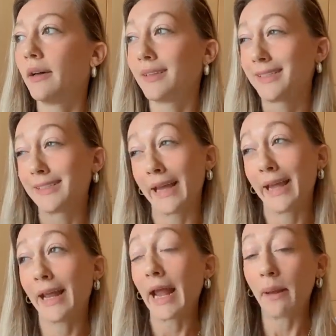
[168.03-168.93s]
let's
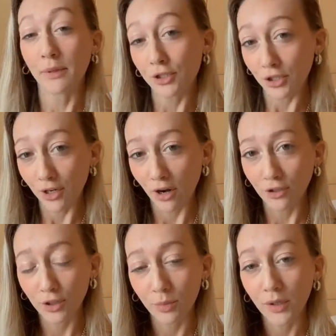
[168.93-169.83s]
say, an amateur
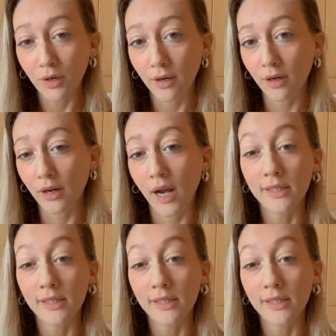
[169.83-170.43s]
entrepreneur